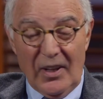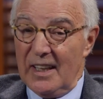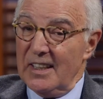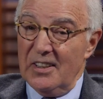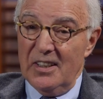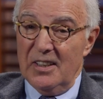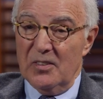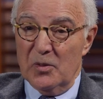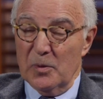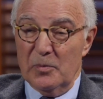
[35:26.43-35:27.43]
And in the
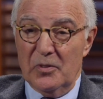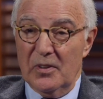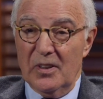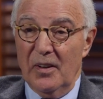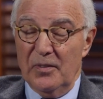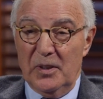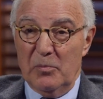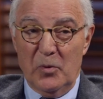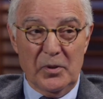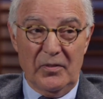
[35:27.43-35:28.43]
terms of the
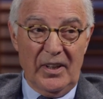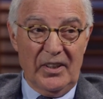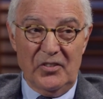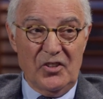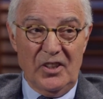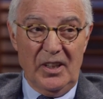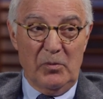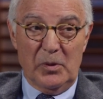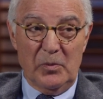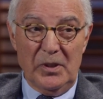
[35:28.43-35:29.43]
governing board of ASGE,
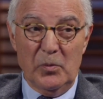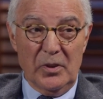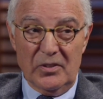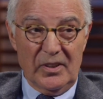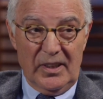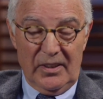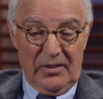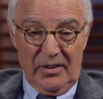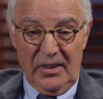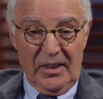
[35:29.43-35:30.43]
when we worked
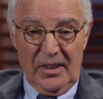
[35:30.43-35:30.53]
together,